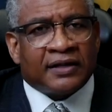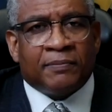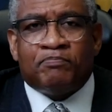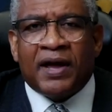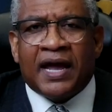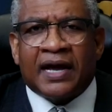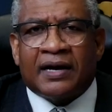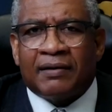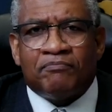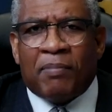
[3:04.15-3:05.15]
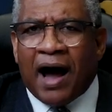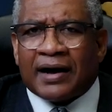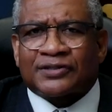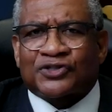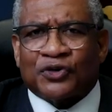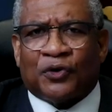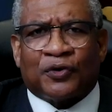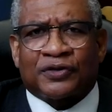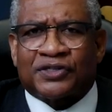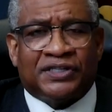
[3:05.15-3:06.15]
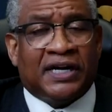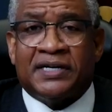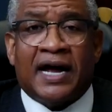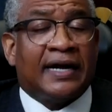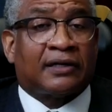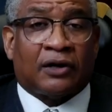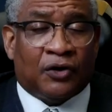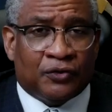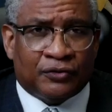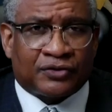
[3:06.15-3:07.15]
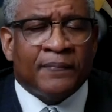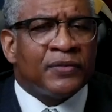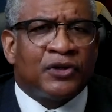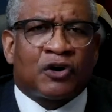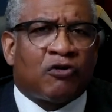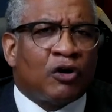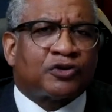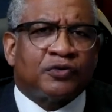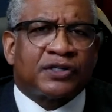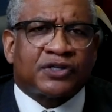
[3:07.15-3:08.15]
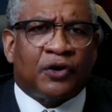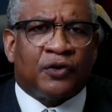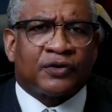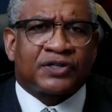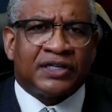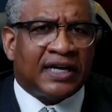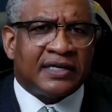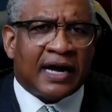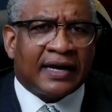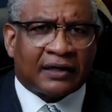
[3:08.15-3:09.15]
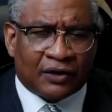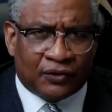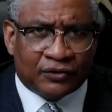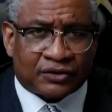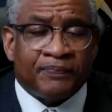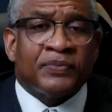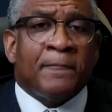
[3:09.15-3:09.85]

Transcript: The big box stores did not close. The grocery stores did not close.